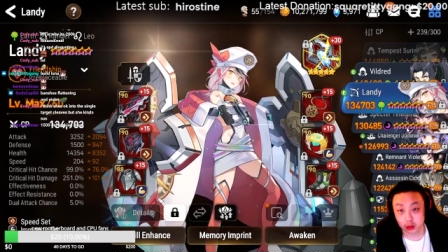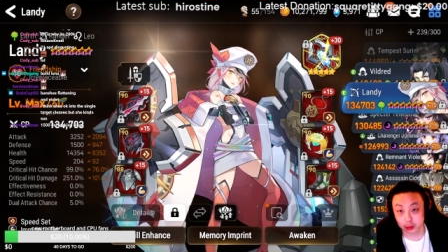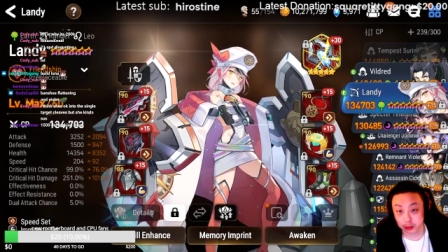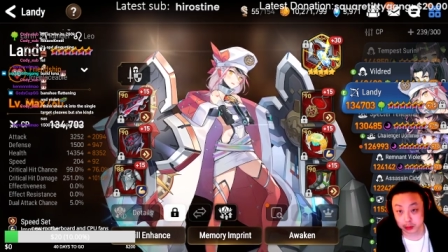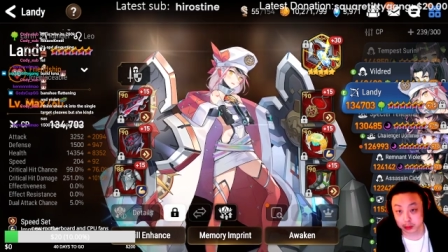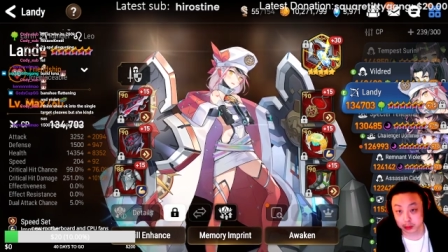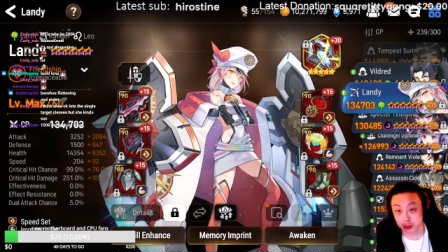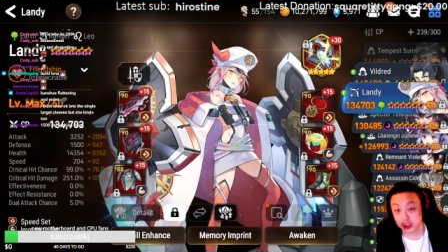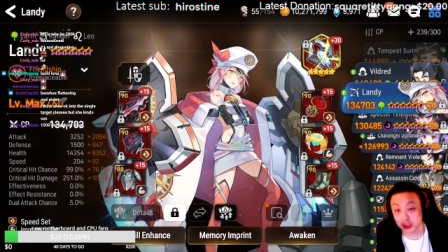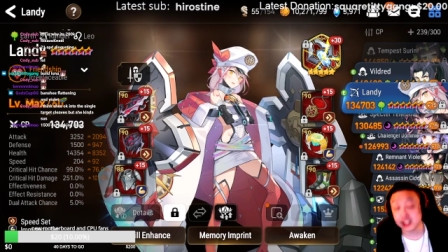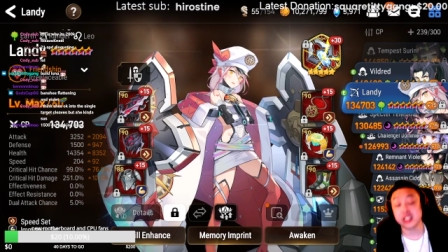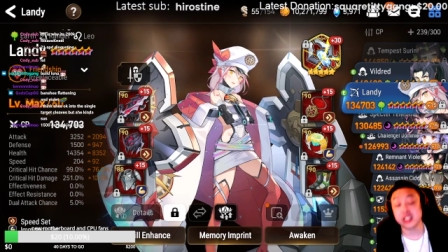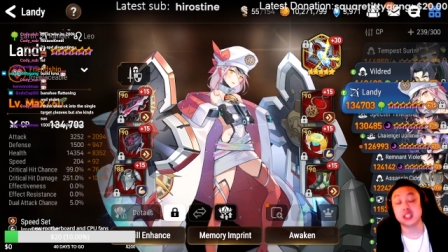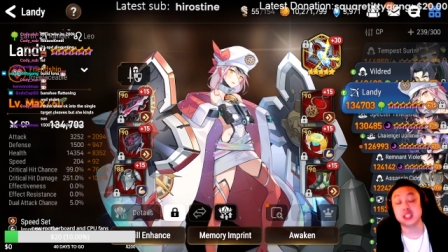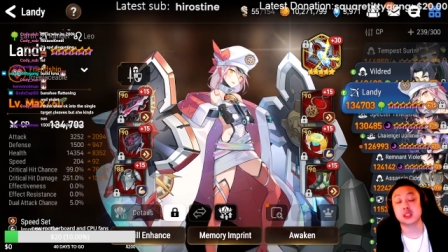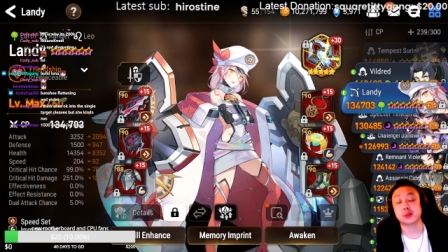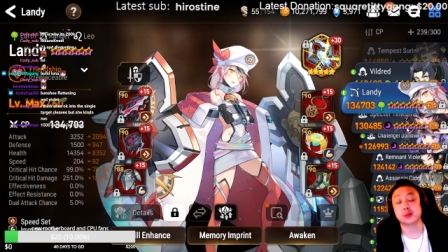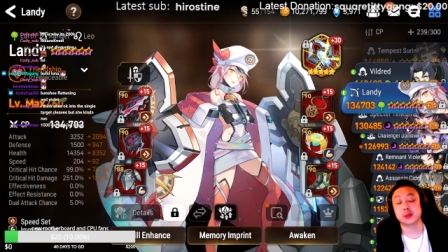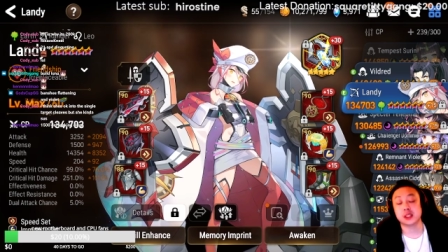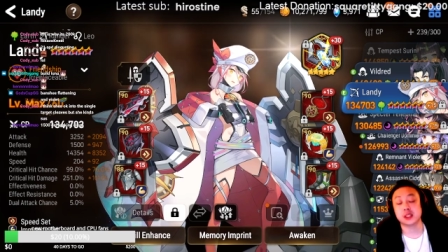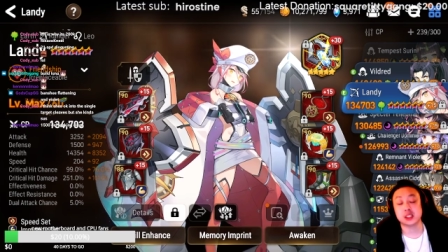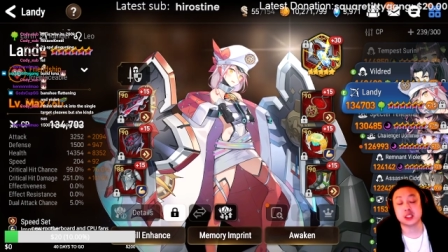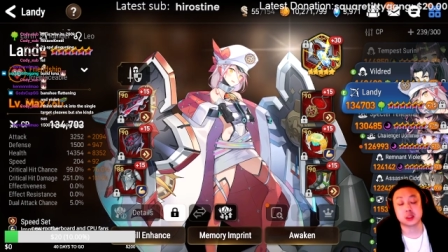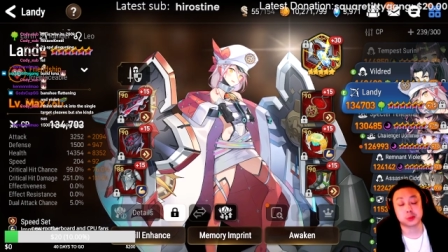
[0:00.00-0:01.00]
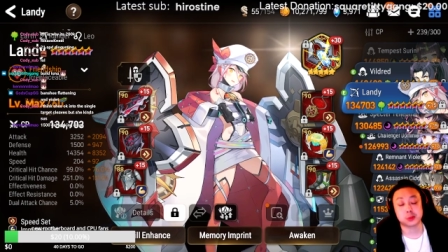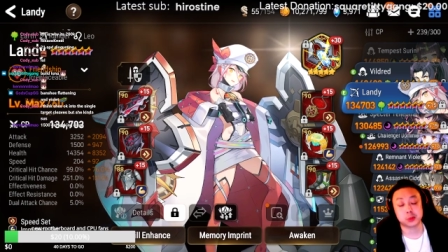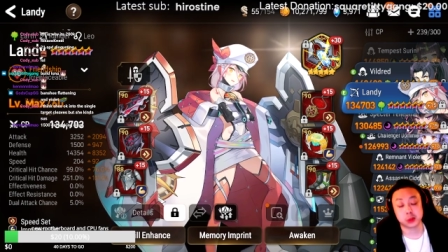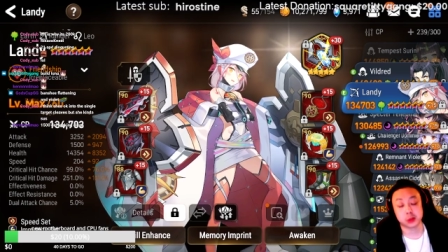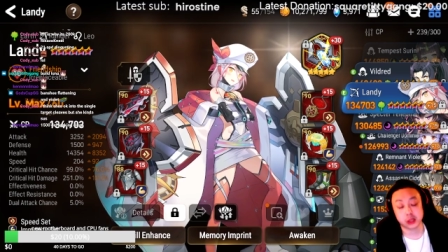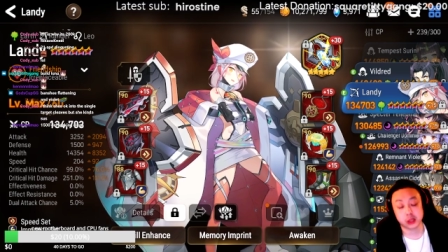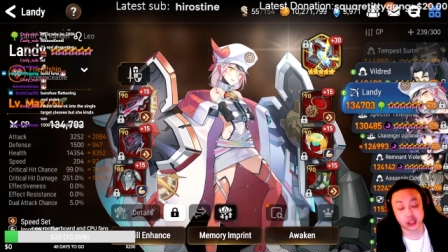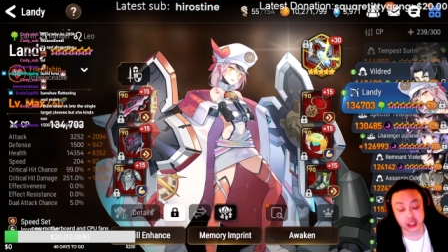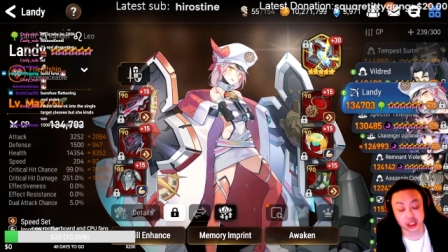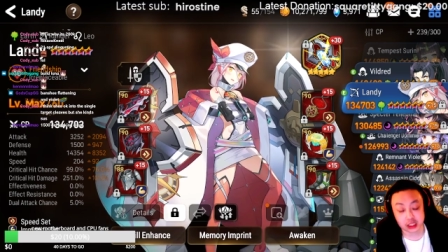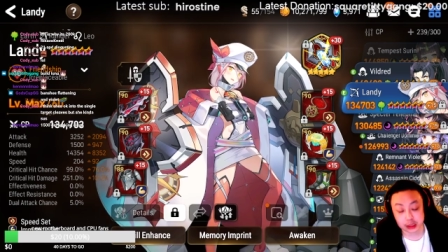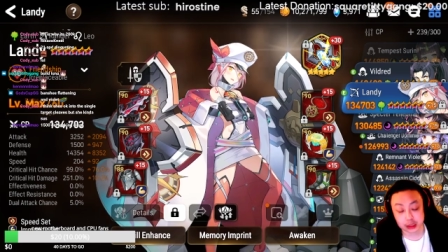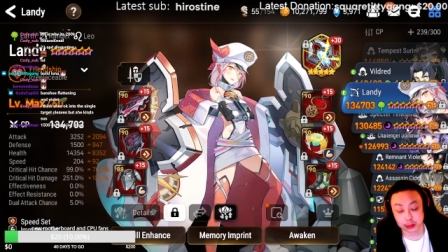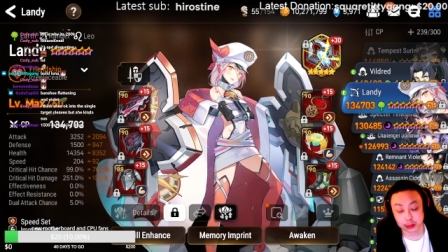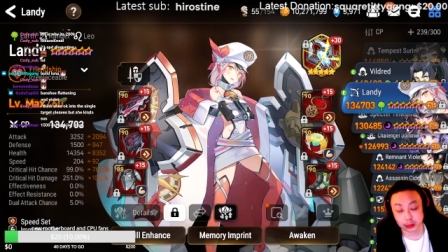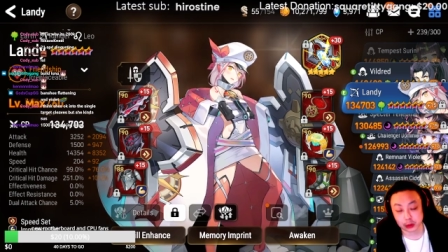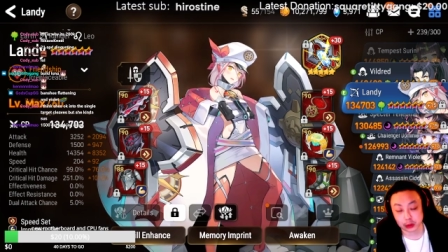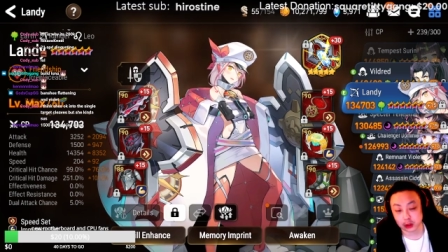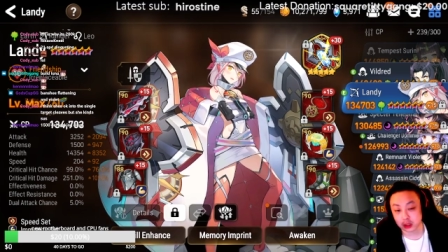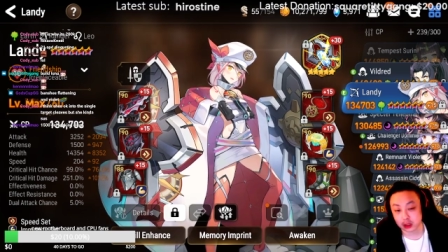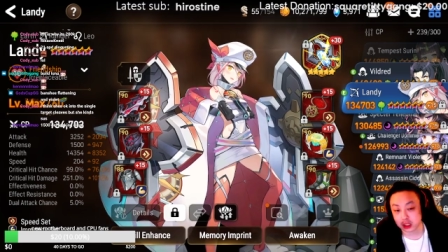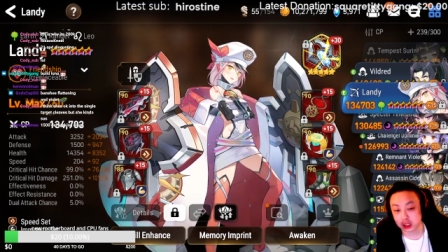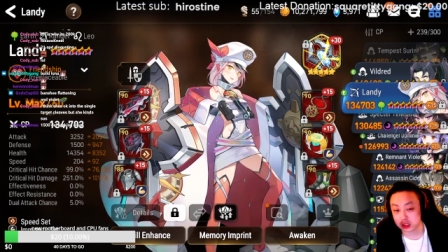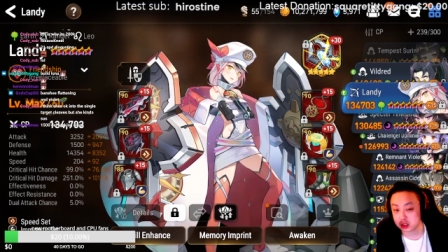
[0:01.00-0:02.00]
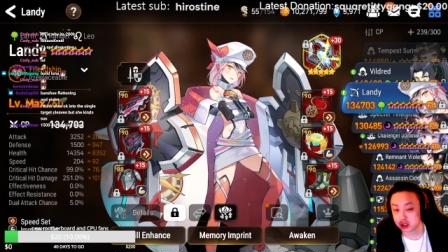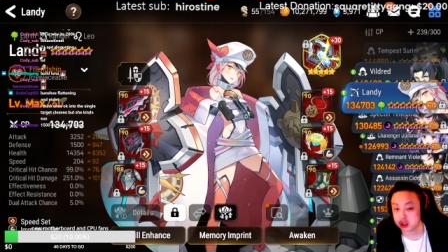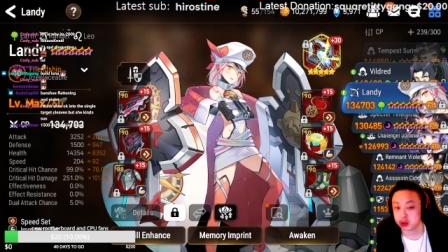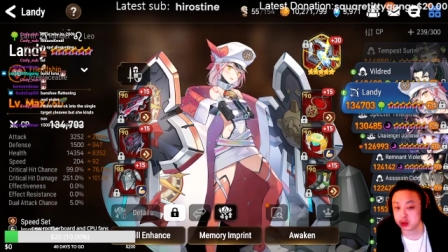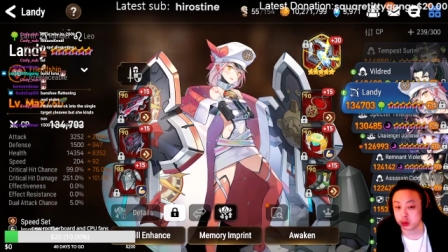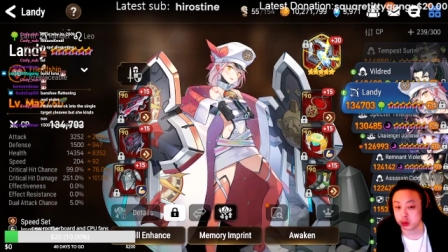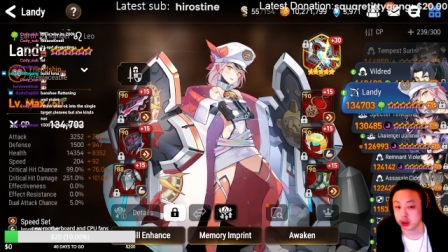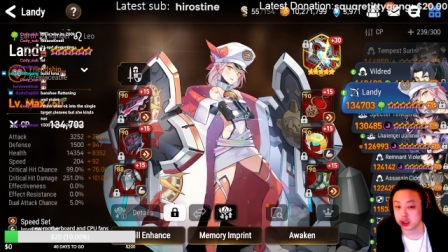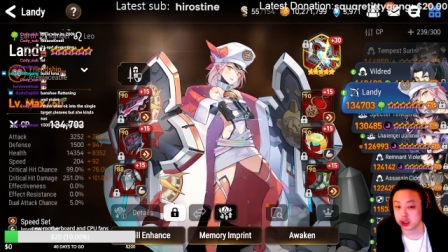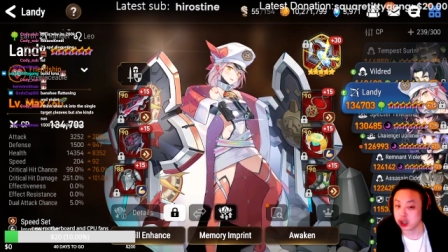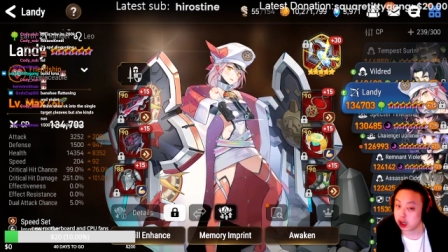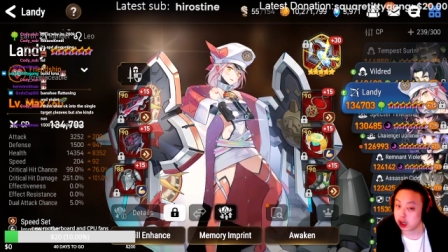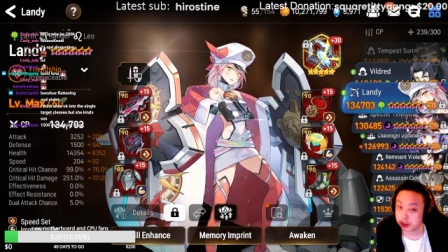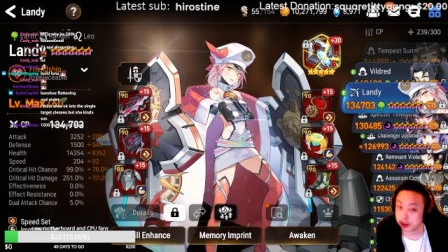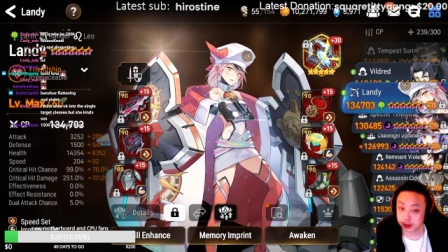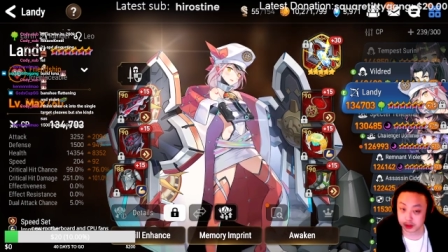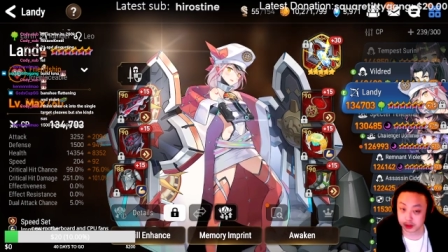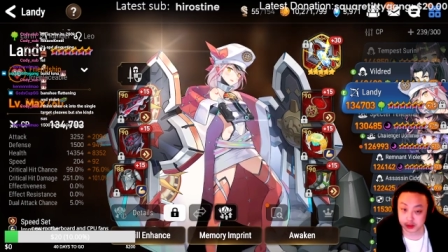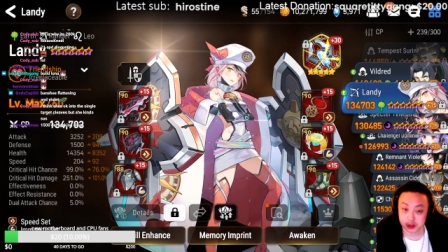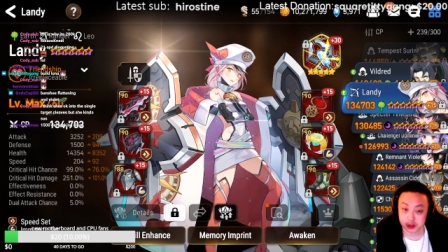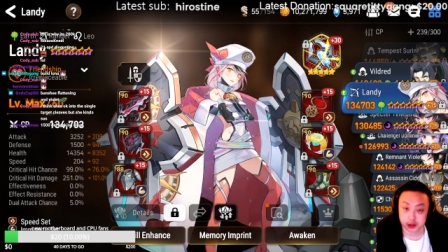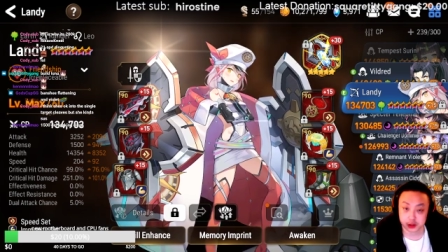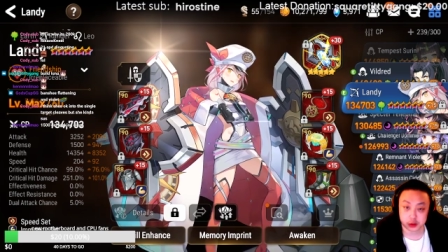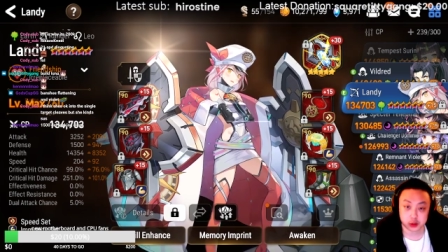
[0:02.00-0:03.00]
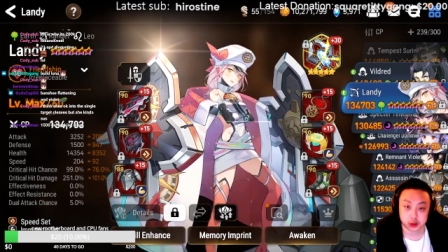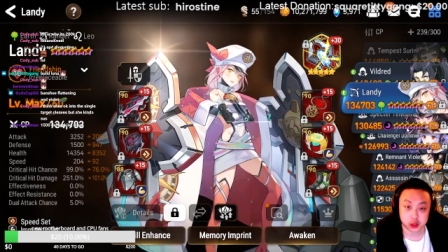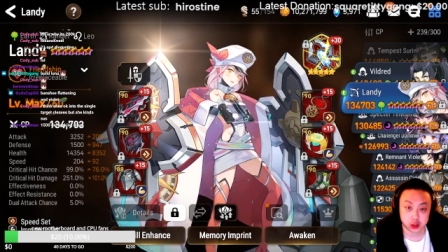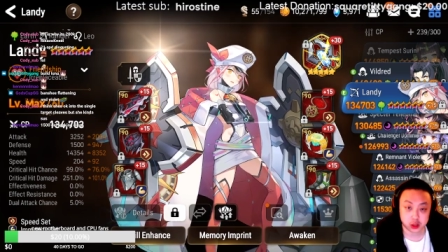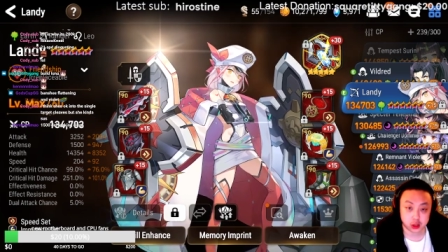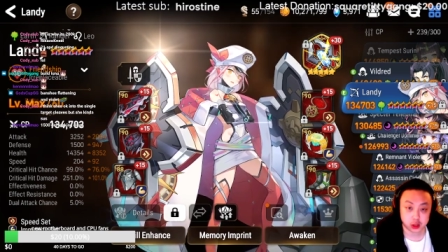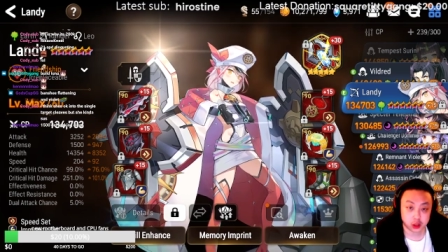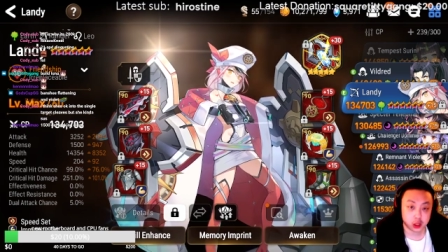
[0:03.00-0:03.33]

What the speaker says: Please, please, please pull at least one copy of this unit.